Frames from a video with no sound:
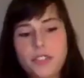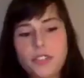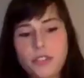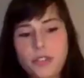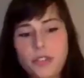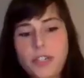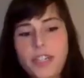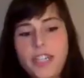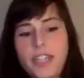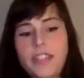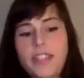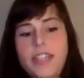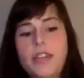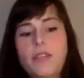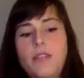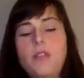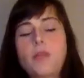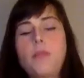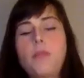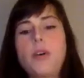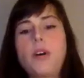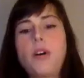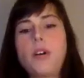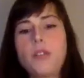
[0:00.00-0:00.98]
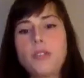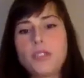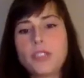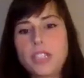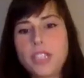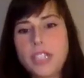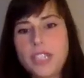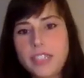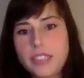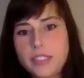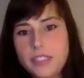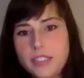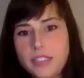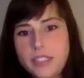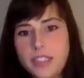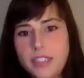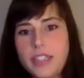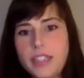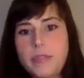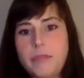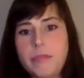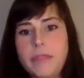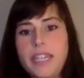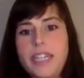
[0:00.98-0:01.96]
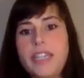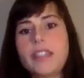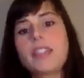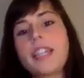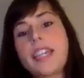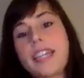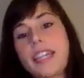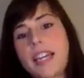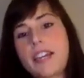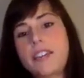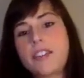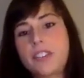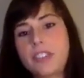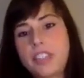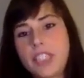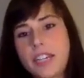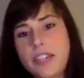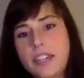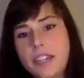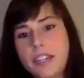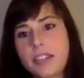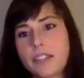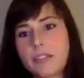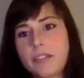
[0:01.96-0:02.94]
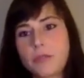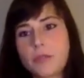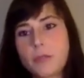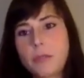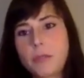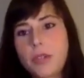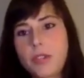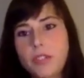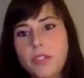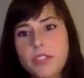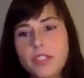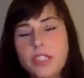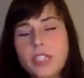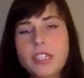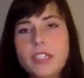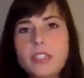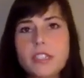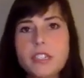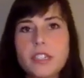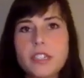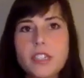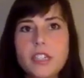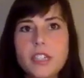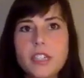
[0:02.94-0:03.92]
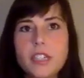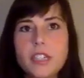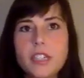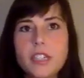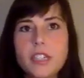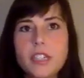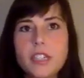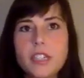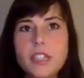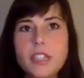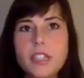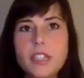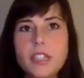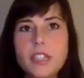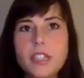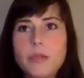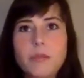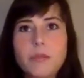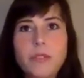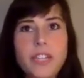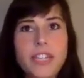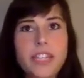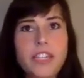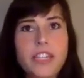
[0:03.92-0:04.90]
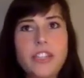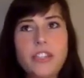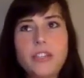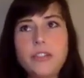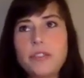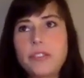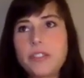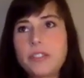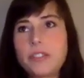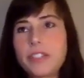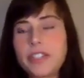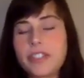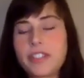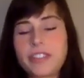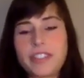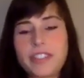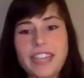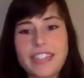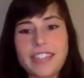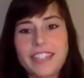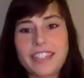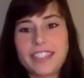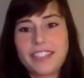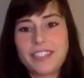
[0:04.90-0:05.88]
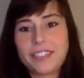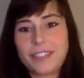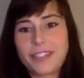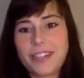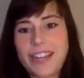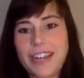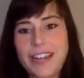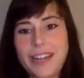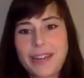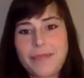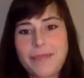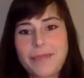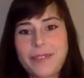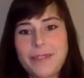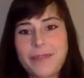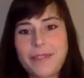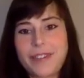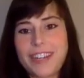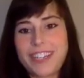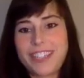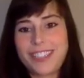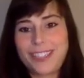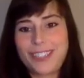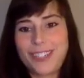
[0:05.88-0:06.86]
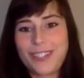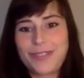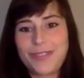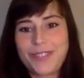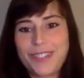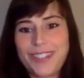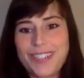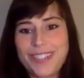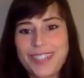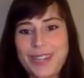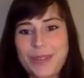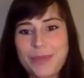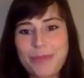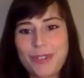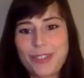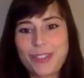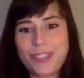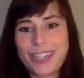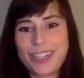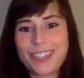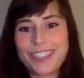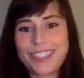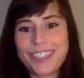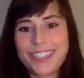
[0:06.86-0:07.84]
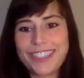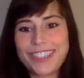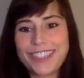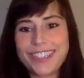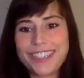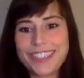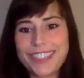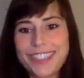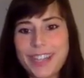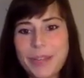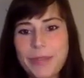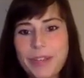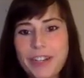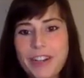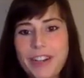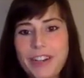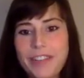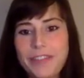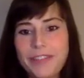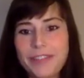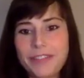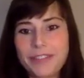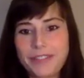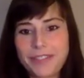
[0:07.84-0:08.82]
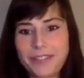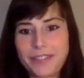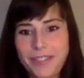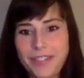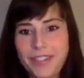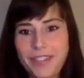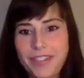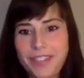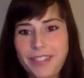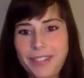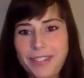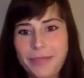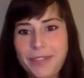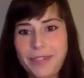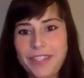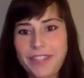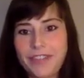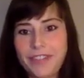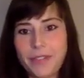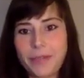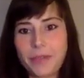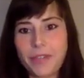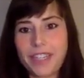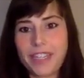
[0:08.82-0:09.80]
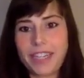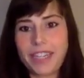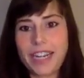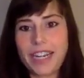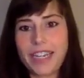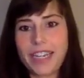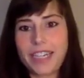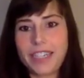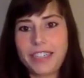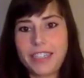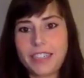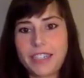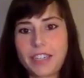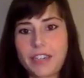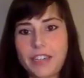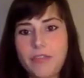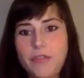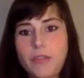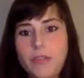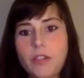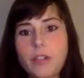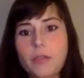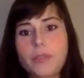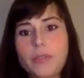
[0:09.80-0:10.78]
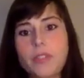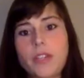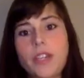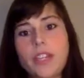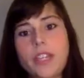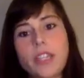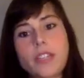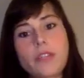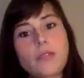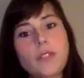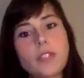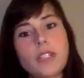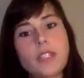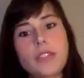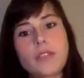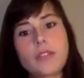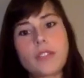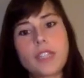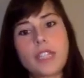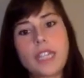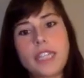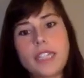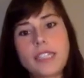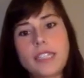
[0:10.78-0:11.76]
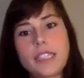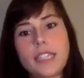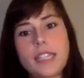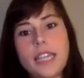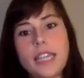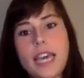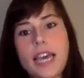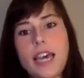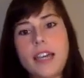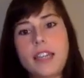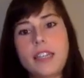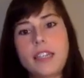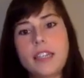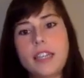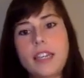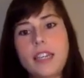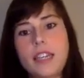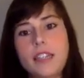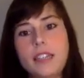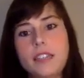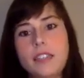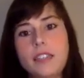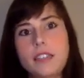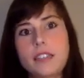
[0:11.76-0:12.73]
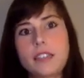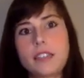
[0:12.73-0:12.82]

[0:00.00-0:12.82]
created that repulsion in me, like energetic repulsion. Because I'm like, you do your thing, that's great. But when I start feeling that projection coming off onto me for the way that I need to conform, so I can really relate to that. And